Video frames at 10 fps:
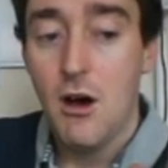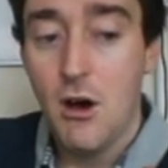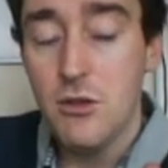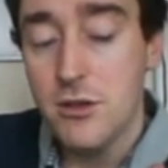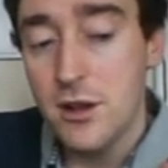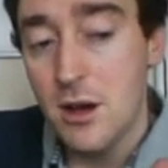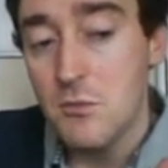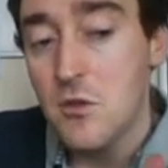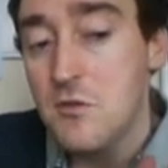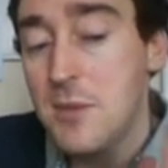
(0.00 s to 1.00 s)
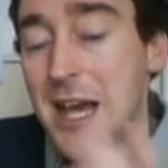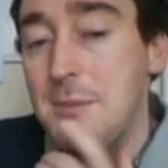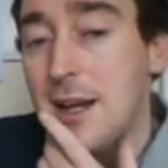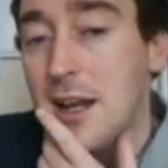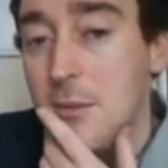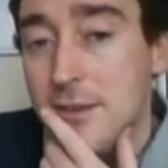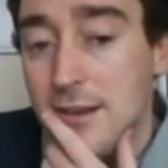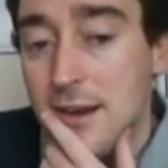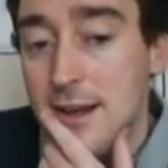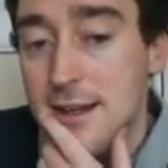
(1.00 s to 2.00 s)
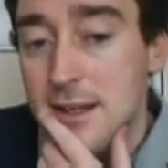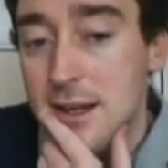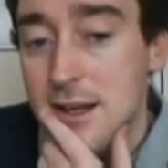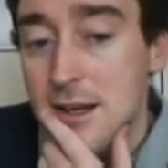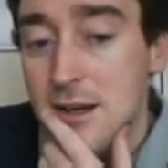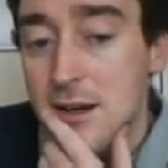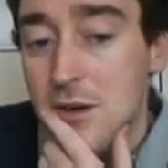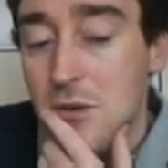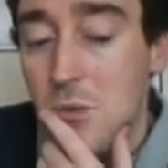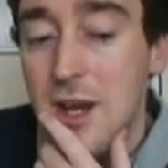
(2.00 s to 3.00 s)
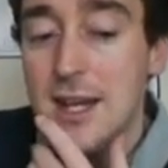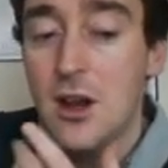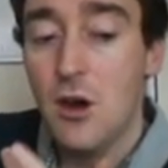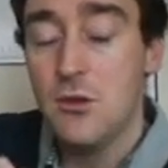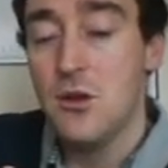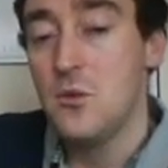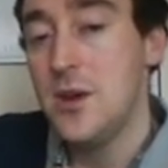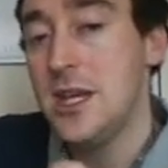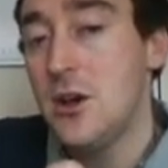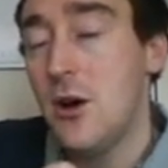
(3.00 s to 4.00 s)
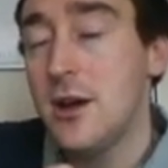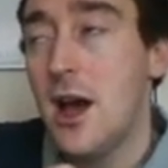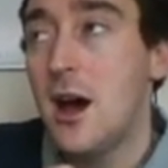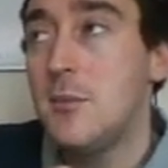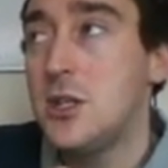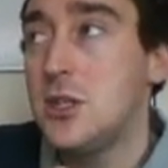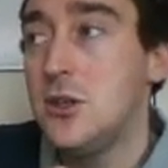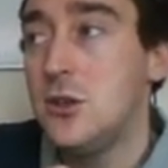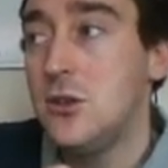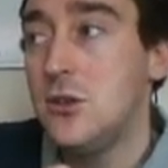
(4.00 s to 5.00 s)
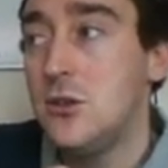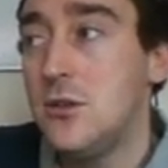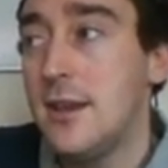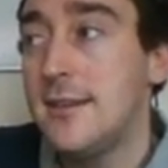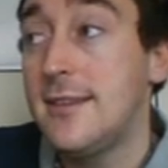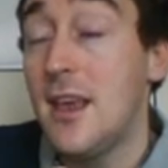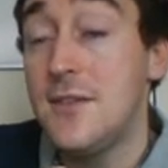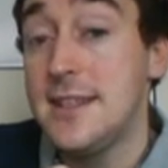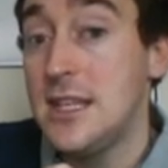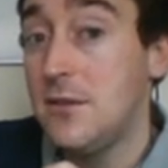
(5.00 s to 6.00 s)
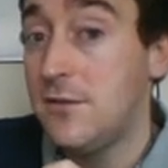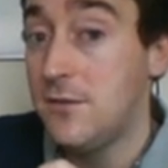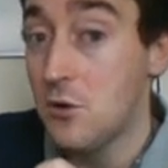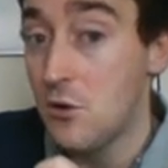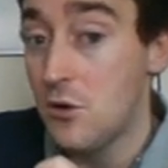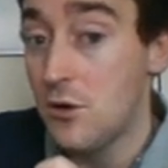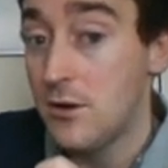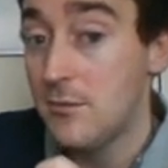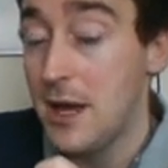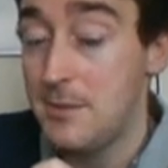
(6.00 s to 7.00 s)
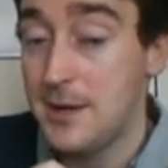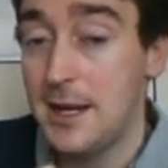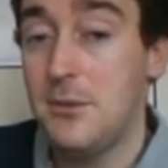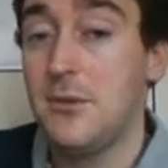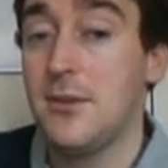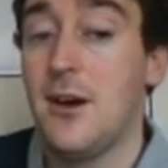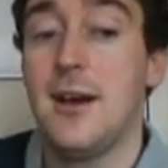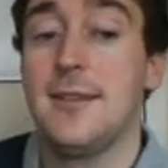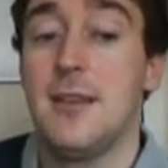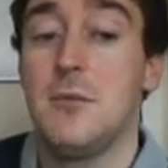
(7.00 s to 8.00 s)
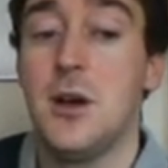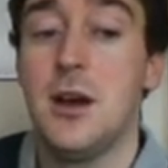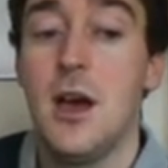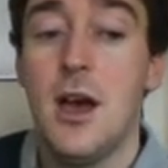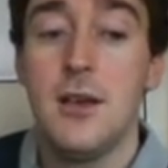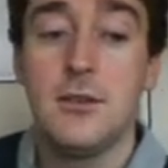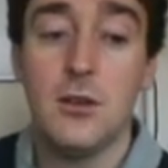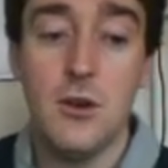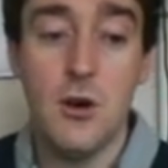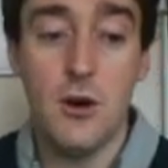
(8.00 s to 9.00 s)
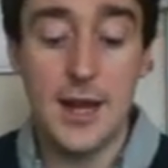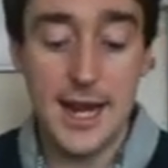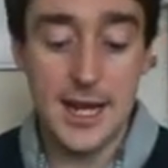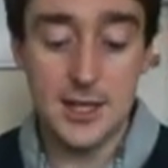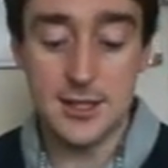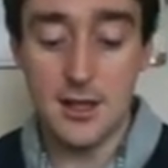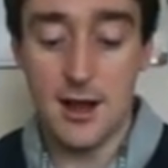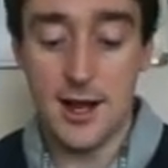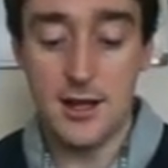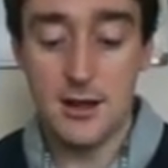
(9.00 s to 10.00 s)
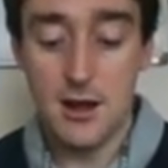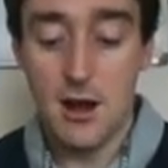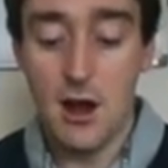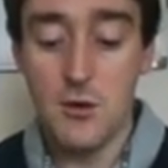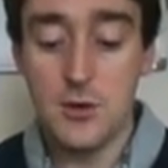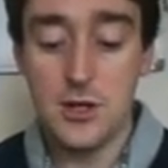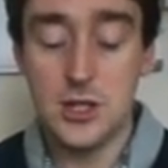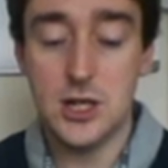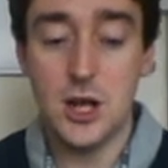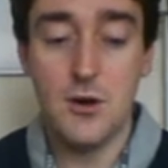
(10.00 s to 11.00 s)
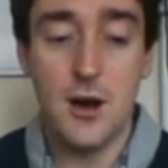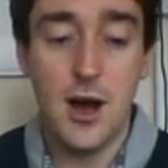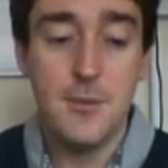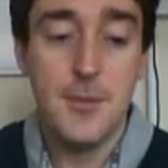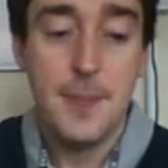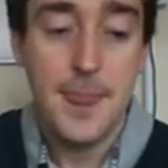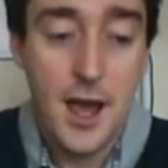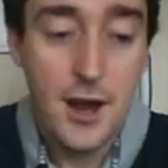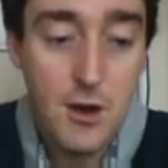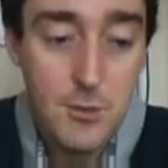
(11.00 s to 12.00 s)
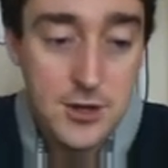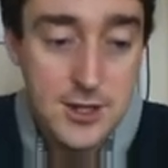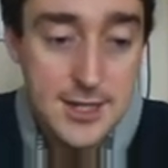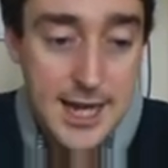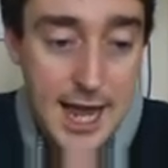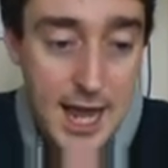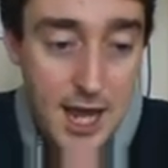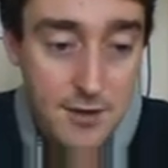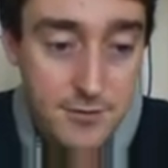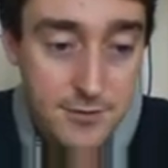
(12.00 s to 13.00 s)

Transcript: On the number of paper clips slide, we know that we got up to 74 paper clips is the highest number. So on each line, I want you to go up, and I want you to have